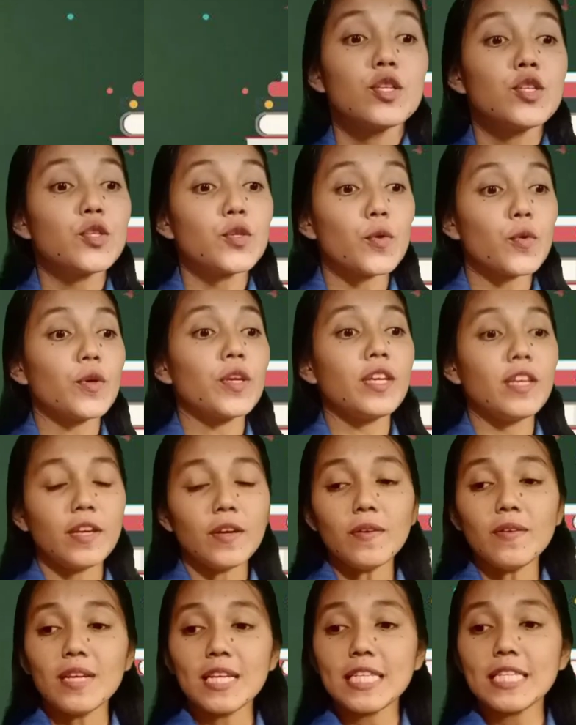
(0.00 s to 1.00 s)
So,
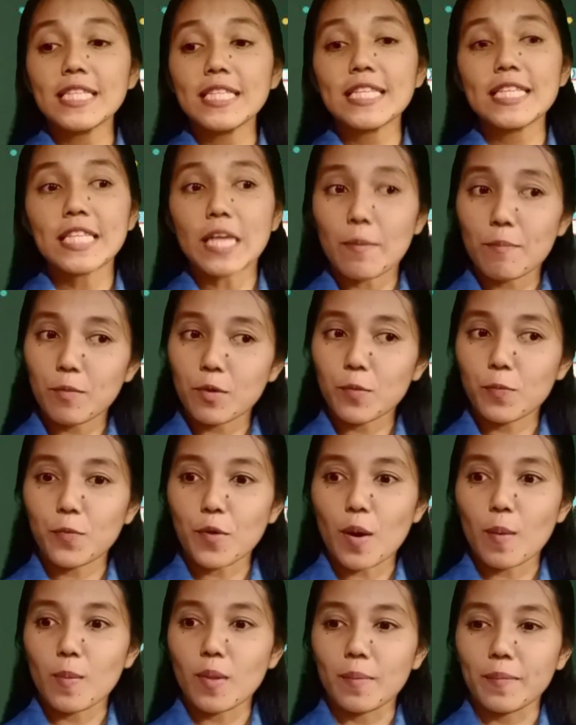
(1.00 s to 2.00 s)
here is the sample
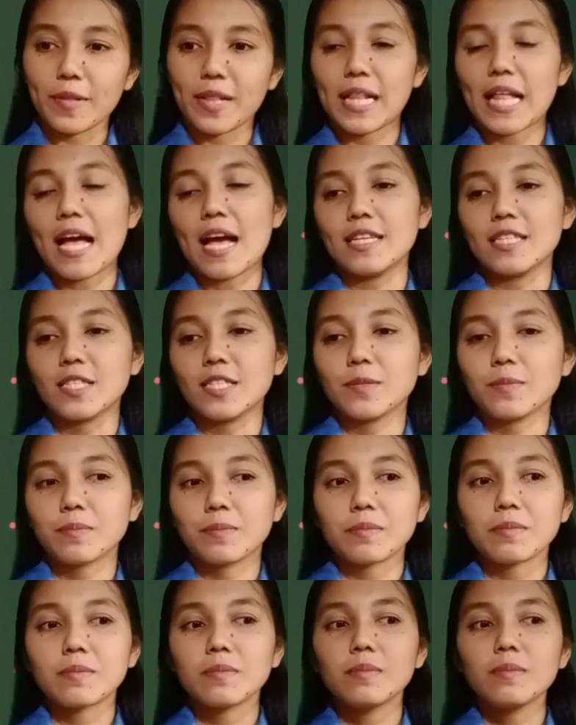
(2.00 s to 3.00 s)
problem, class.
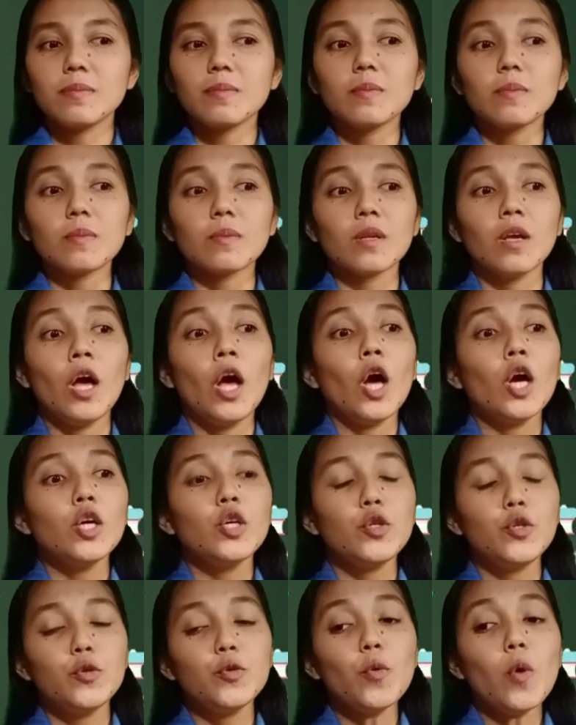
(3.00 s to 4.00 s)

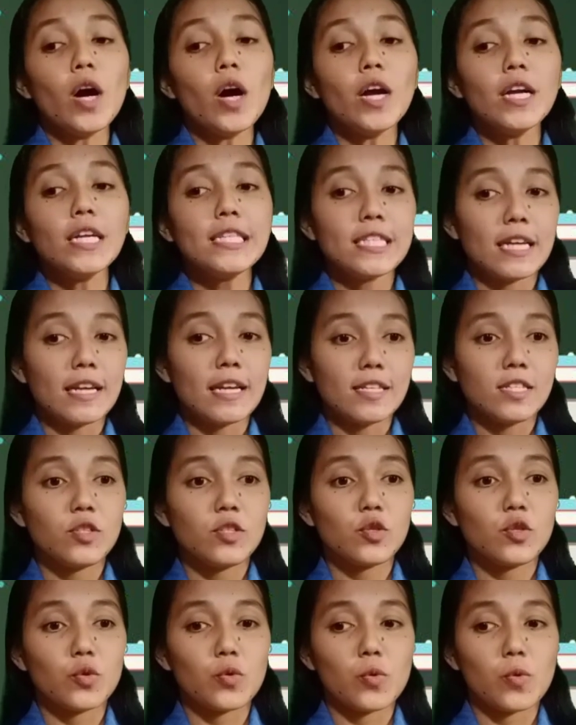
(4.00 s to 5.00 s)
You are
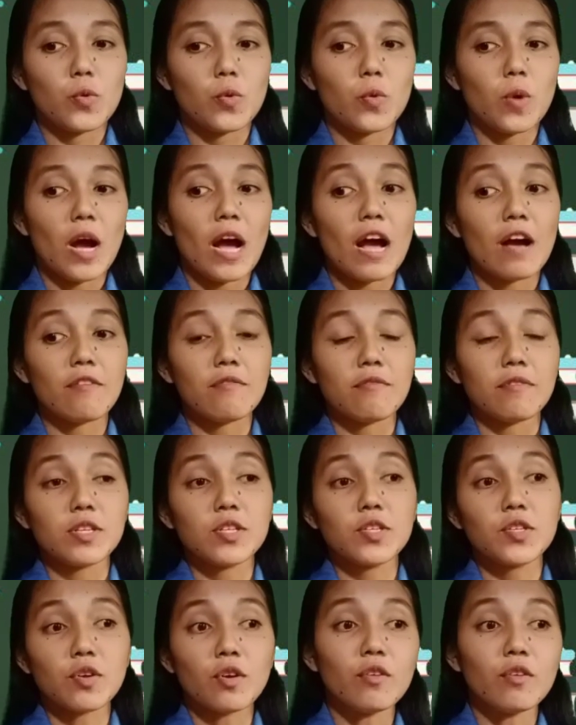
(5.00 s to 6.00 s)
tasked to have a
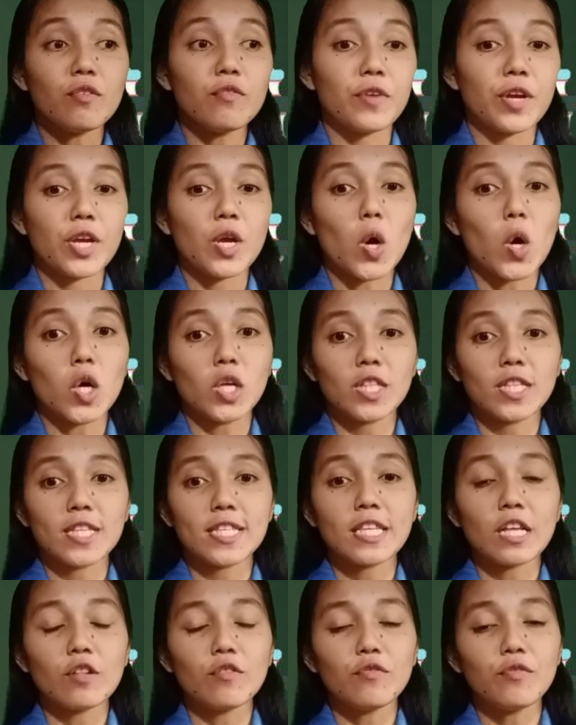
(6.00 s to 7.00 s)
survey on the
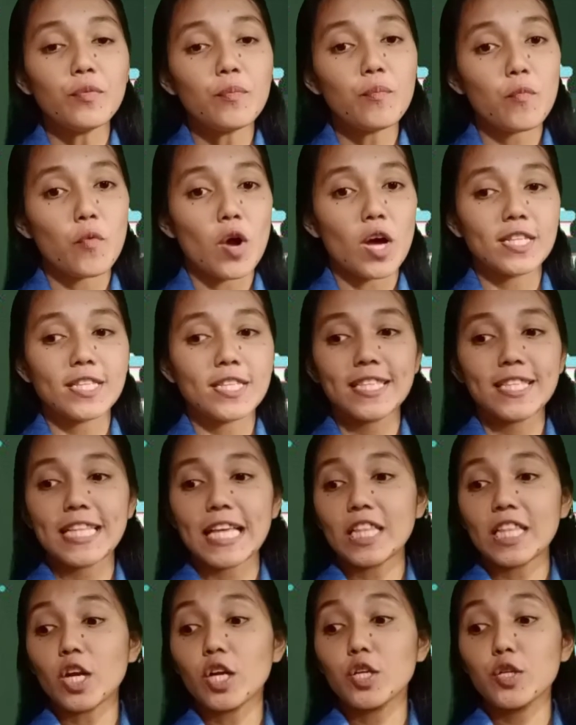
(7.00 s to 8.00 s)
cell phone brands that
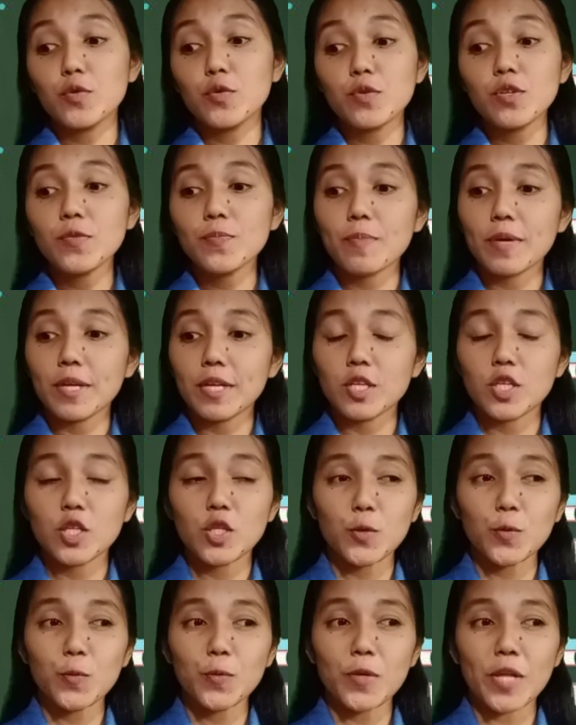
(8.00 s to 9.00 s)
are used by the
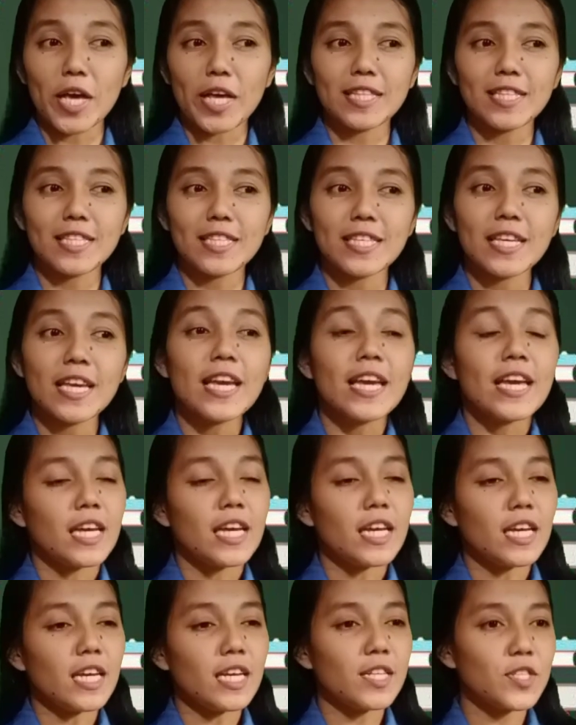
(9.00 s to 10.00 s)
students
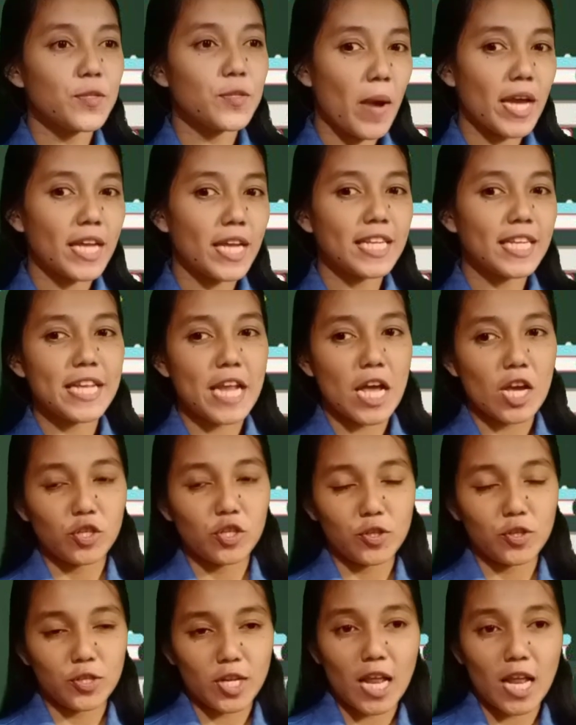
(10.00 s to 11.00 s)
in Smiley
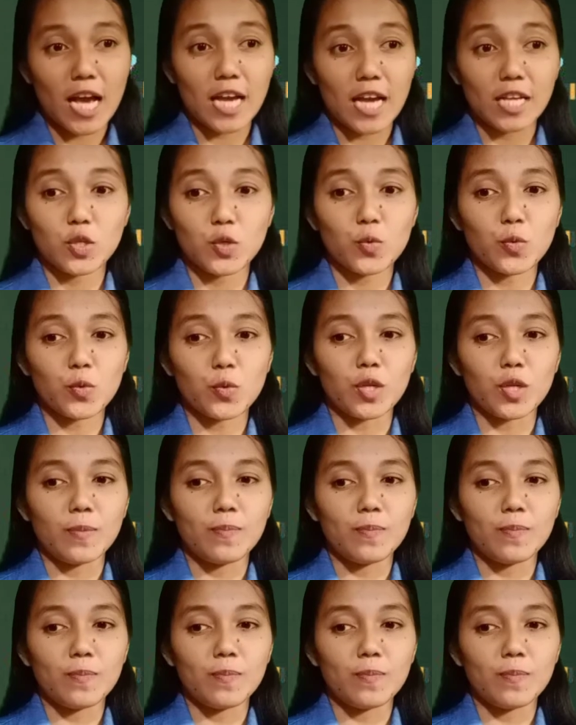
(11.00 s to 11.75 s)
National High School.